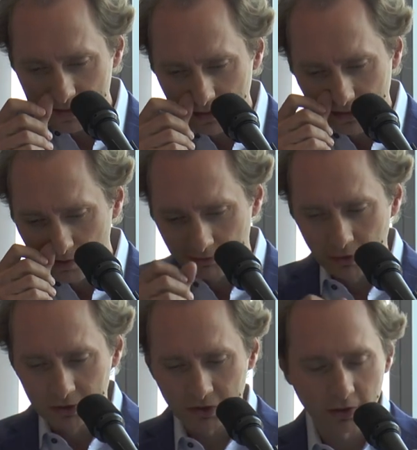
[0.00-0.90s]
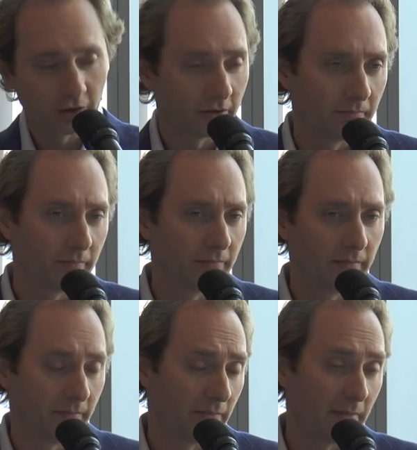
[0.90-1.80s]
us into the future, or
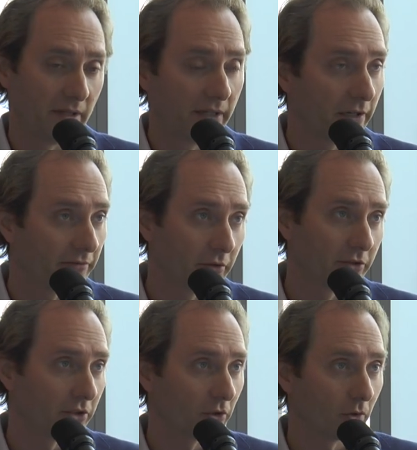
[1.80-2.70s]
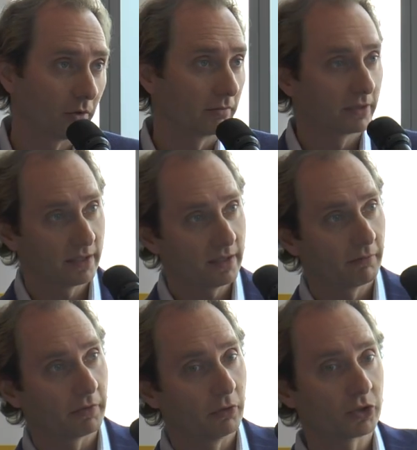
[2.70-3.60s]
maybe near future or
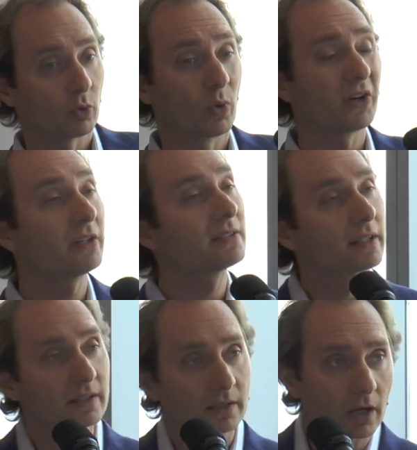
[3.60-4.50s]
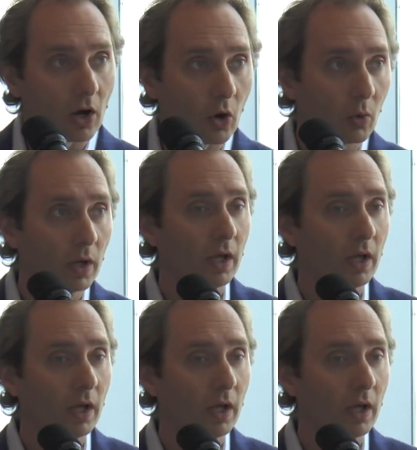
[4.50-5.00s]
distant future. Where does this go